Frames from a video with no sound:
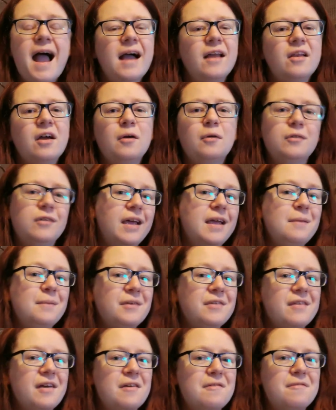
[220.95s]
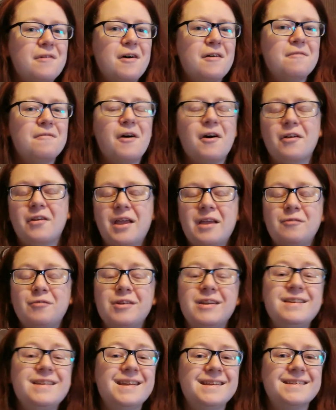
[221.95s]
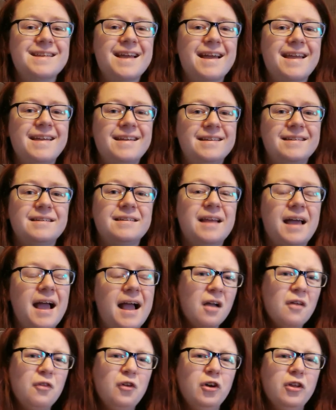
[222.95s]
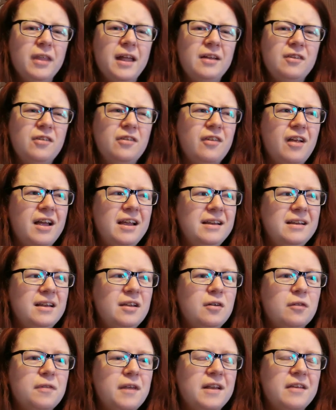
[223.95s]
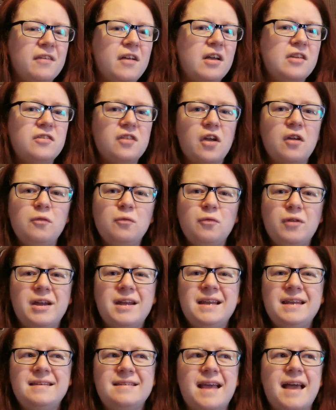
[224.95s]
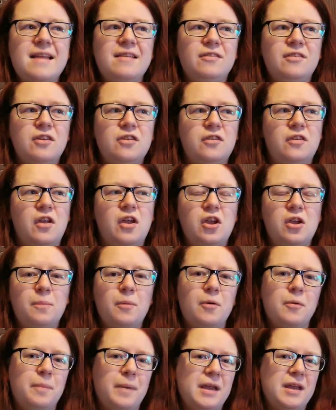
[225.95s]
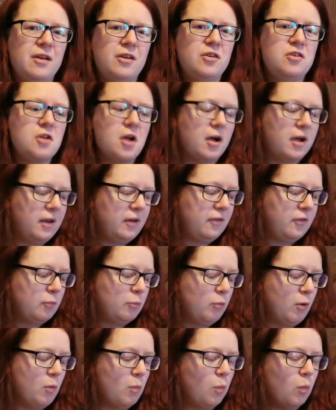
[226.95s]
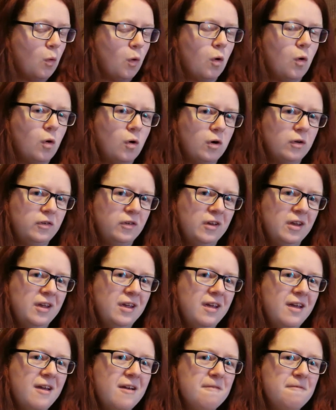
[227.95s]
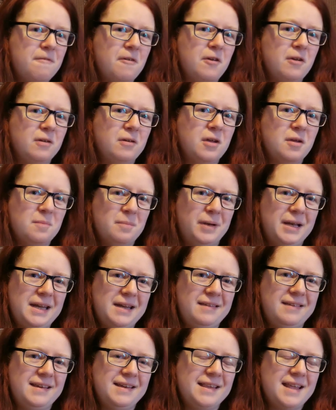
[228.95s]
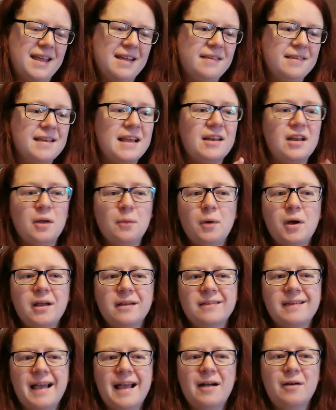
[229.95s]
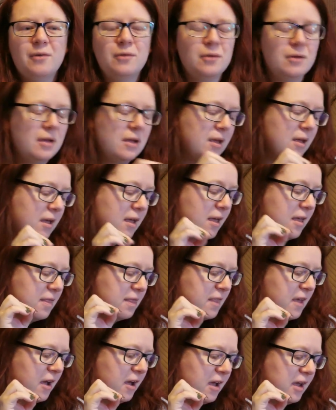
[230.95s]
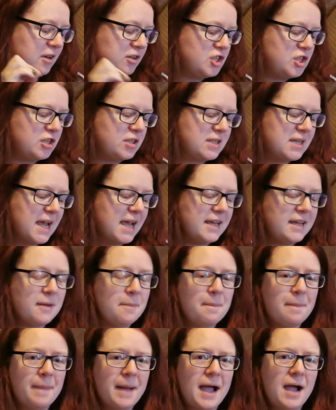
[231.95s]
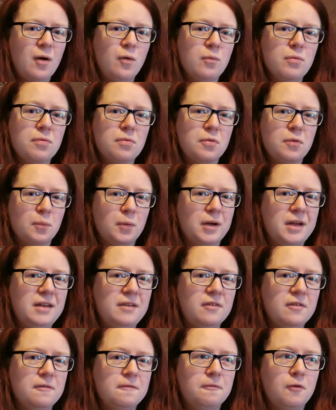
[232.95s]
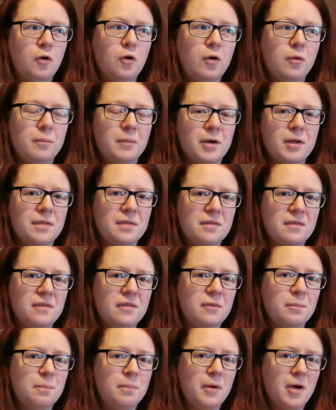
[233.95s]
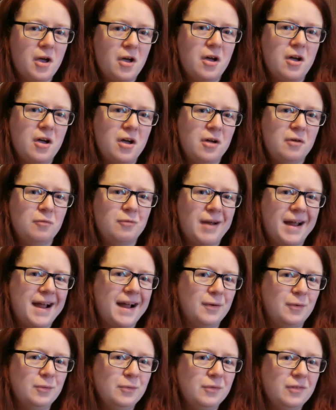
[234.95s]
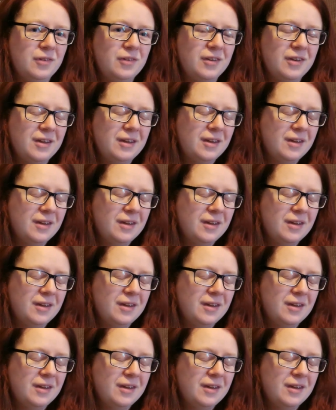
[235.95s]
and I will take myself off on a reading date. I thought they're just like little things that I don't really tend to do but would be a nice reward for completing this, and I worked out that it should take about 3 to 4 months per round.